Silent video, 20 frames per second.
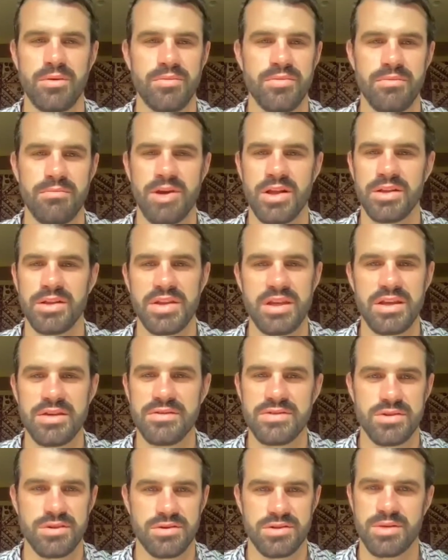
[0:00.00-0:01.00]

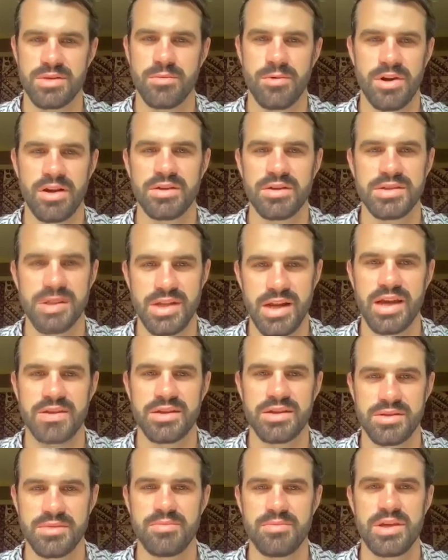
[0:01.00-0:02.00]
Maldives or somewhere else. It
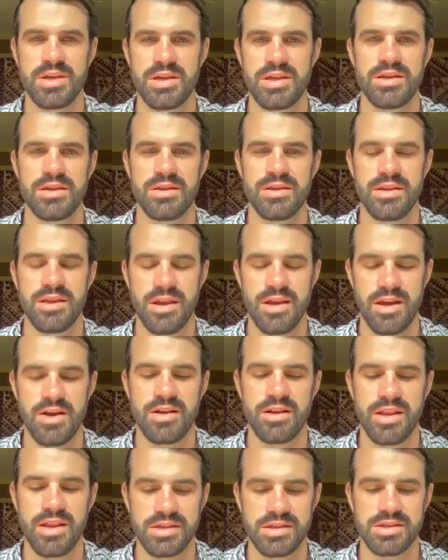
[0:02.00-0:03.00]
has to be there,
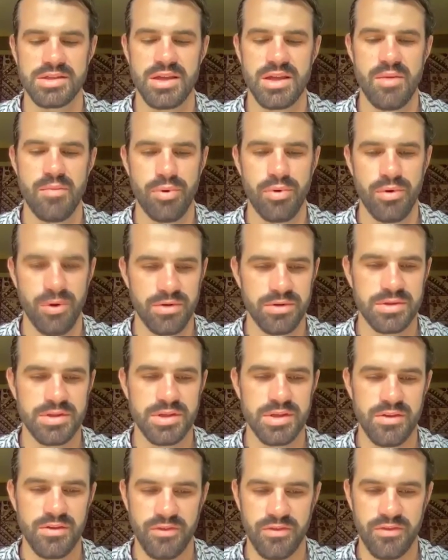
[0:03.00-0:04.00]
and that's important
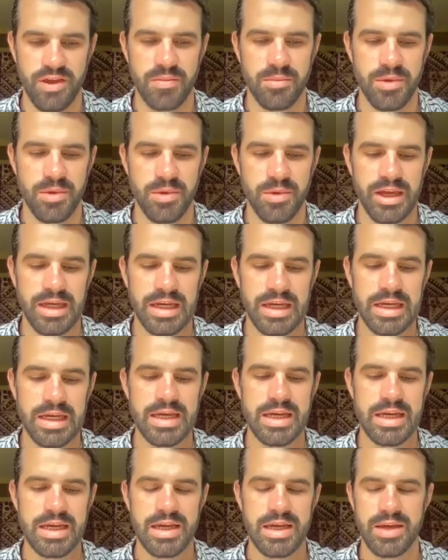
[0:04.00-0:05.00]
to the family,
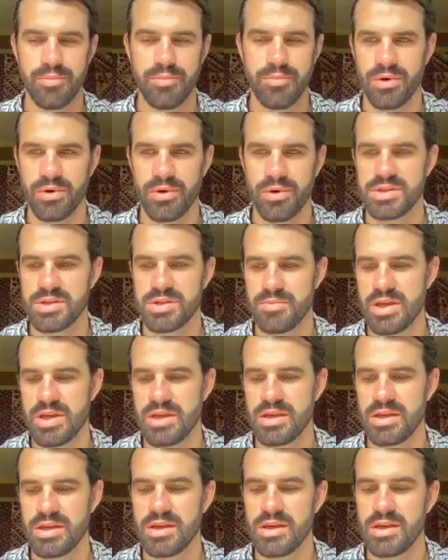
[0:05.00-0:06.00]
important to
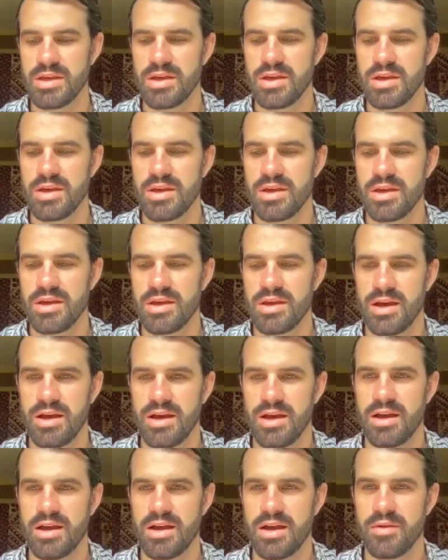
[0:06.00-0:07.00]
me.
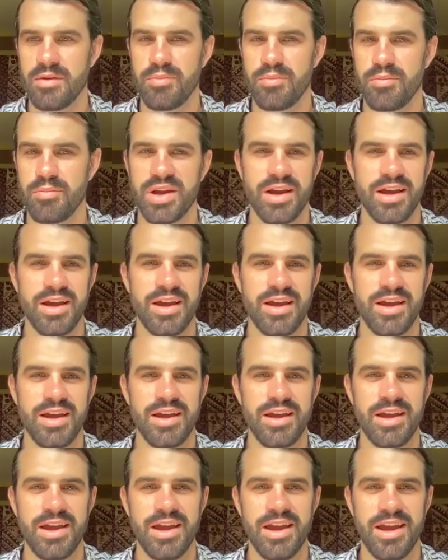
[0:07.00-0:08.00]
But
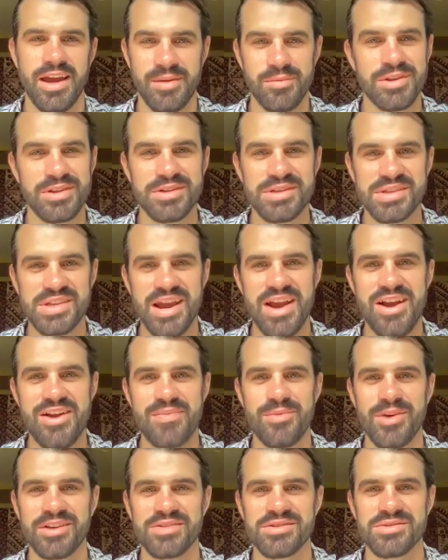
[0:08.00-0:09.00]
I am a little scared
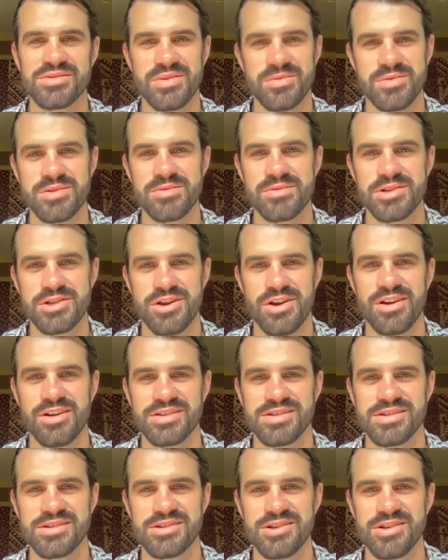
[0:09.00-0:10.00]
about swimming with
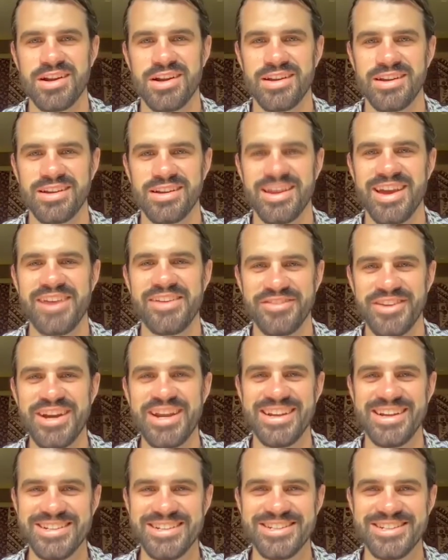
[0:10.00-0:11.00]
sharks and trying to get that
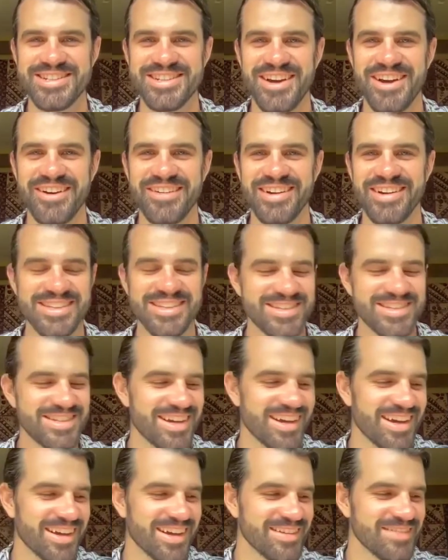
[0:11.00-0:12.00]
footage. So it's,
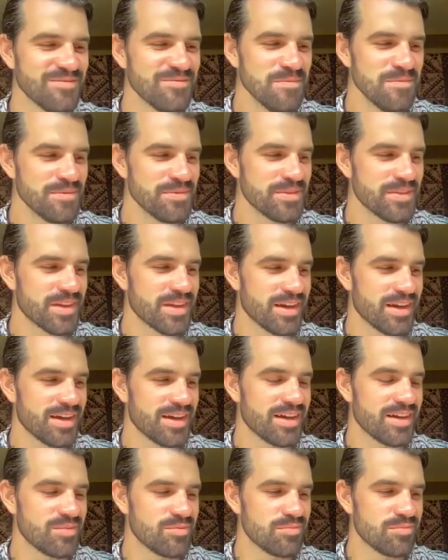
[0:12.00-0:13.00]

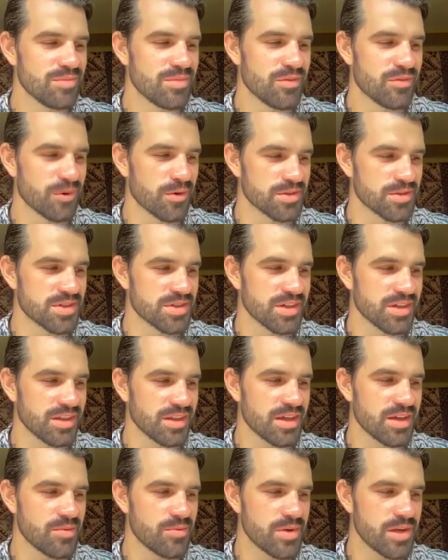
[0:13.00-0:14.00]
but
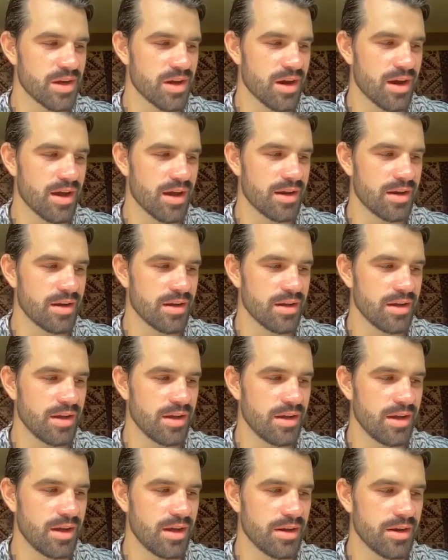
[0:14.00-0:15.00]
fortunately we got
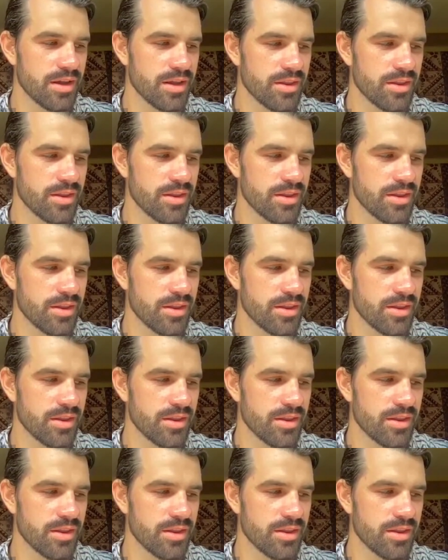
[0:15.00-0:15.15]
a